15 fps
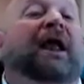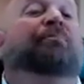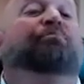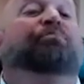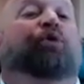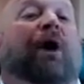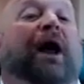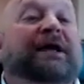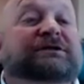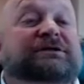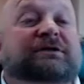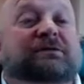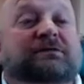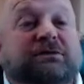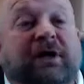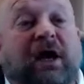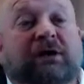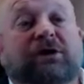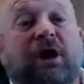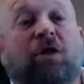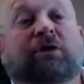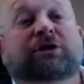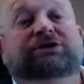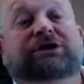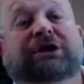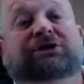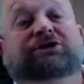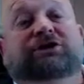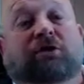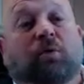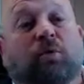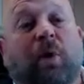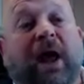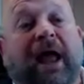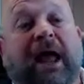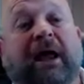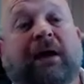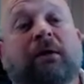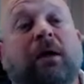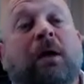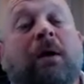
embrace technology to the way